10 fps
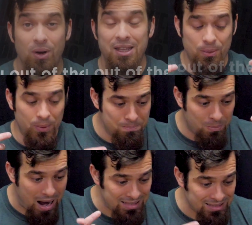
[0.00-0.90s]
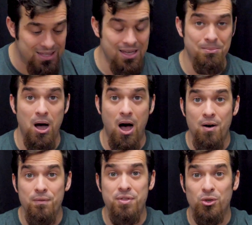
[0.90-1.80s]
Right? He reminds them
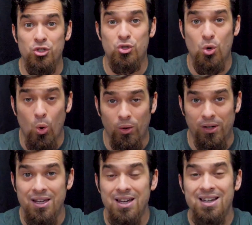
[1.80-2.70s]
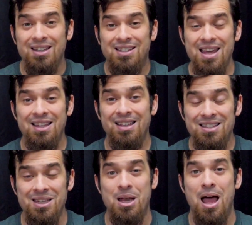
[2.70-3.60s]
of their story to say,
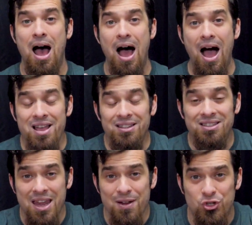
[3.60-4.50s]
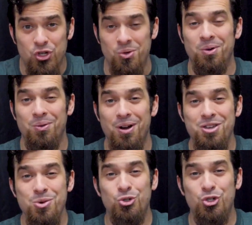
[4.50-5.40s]
"Listen, I saved you,
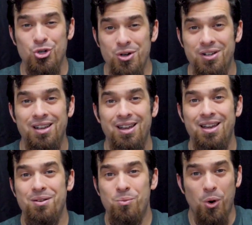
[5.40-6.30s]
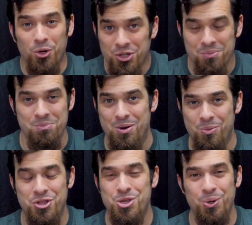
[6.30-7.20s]
right? You should Worship me
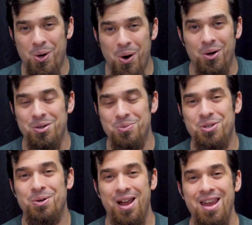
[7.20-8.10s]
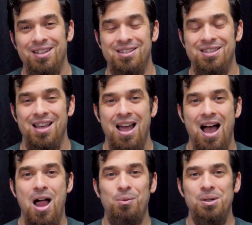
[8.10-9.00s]
with your heart and with your hands.
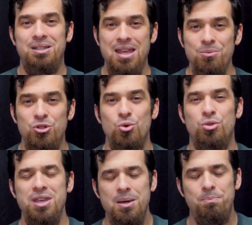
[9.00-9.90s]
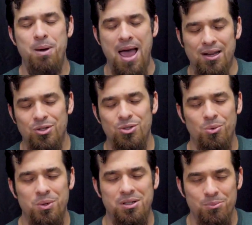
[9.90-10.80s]
I redeemed you. Think back to
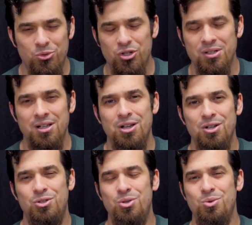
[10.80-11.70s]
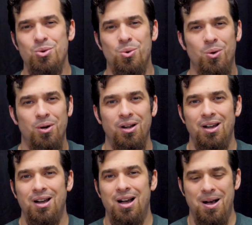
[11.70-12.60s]
your redemption, to your,
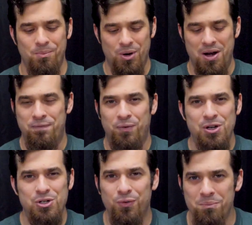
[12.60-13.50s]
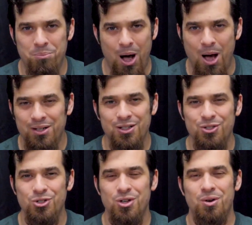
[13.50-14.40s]
um, when I freed you from
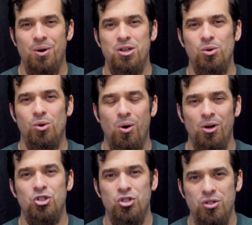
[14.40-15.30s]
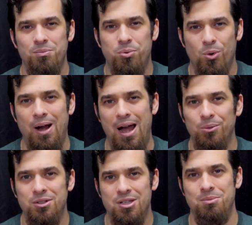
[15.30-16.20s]
bondage, right? Your heart should pour
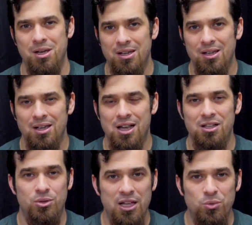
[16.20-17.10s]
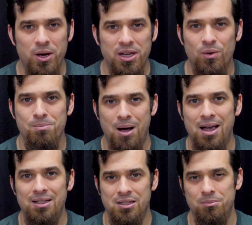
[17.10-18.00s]
out to me. And so that's why he
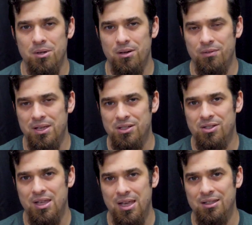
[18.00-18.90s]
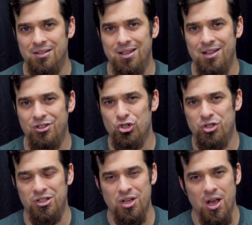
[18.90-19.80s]
reminds them of these things, not
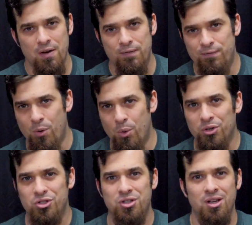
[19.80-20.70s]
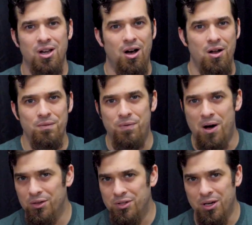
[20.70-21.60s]
just this forced,
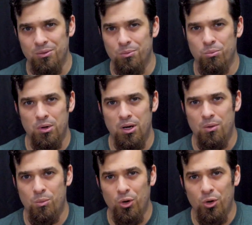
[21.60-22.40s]
involuntary uh,